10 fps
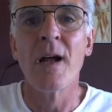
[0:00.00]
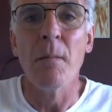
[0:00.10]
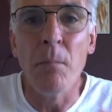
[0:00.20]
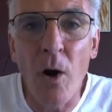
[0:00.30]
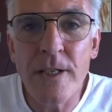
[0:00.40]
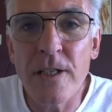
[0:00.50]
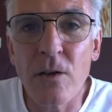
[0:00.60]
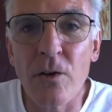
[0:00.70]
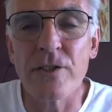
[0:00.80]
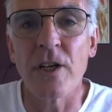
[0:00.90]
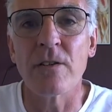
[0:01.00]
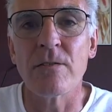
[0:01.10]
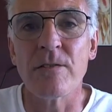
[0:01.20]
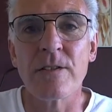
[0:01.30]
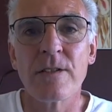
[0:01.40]
Martin
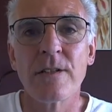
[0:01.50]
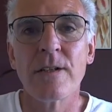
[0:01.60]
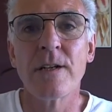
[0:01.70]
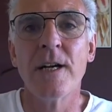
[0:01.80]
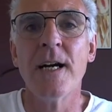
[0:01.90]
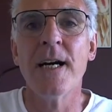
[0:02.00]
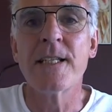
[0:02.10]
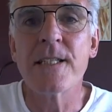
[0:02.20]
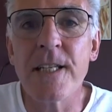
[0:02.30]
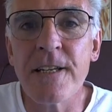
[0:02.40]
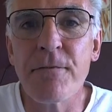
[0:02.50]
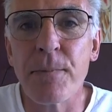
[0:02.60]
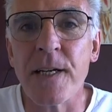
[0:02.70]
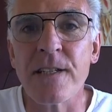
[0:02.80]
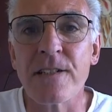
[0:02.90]
Lloyd-Jones, Steve
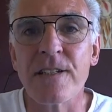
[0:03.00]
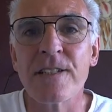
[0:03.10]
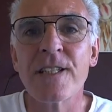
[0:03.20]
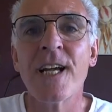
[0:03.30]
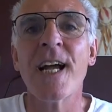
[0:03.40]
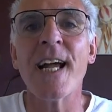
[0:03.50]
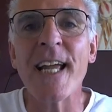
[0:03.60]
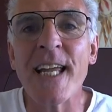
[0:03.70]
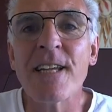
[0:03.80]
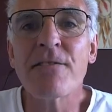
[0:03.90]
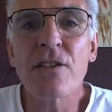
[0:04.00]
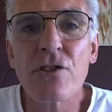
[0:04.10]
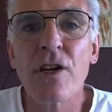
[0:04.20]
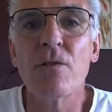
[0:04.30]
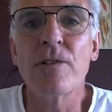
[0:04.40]
Peters, even
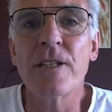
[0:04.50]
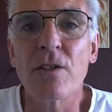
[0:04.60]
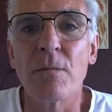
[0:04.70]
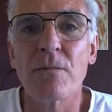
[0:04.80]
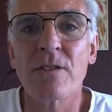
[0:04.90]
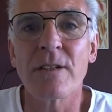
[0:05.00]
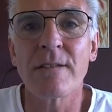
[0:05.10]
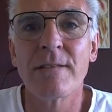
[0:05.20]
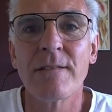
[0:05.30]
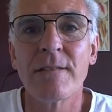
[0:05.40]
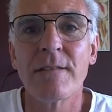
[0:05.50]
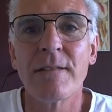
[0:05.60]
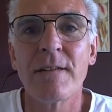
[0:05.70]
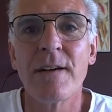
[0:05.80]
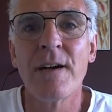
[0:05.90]
Tony Thompson.
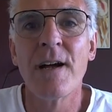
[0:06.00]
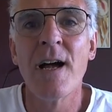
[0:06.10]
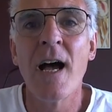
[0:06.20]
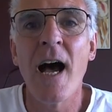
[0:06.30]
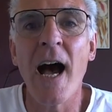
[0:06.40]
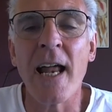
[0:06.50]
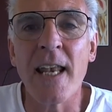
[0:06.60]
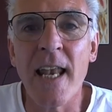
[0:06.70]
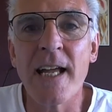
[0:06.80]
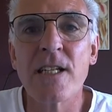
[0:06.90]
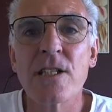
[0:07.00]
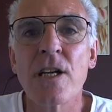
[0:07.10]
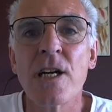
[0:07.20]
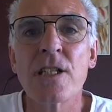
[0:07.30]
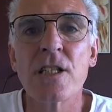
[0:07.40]
And let's
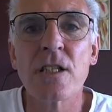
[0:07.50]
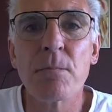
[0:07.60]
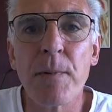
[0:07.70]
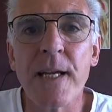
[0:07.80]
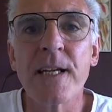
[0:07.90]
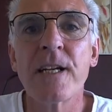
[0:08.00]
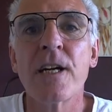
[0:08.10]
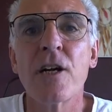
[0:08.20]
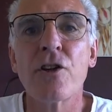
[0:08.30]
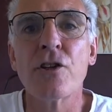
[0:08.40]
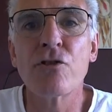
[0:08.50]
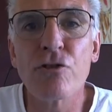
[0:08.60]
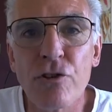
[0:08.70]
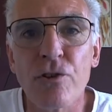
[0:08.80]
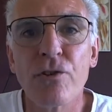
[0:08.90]
speak the
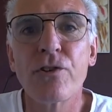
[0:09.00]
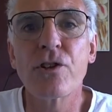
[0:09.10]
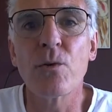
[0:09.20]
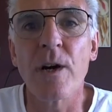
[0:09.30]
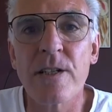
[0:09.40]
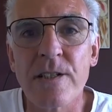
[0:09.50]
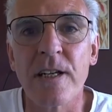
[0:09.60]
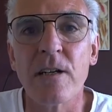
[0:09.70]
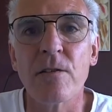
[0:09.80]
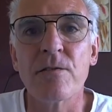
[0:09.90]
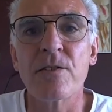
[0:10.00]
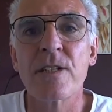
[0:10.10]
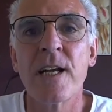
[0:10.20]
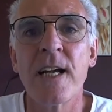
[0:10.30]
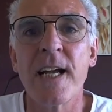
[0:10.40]
truth to ourselves
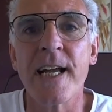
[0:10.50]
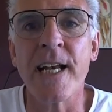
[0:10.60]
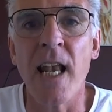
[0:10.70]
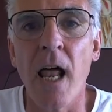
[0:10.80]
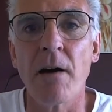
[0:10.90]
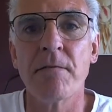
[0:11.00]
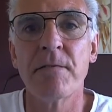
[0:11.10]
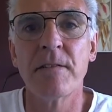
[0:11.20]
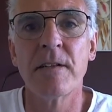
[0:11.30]
in love.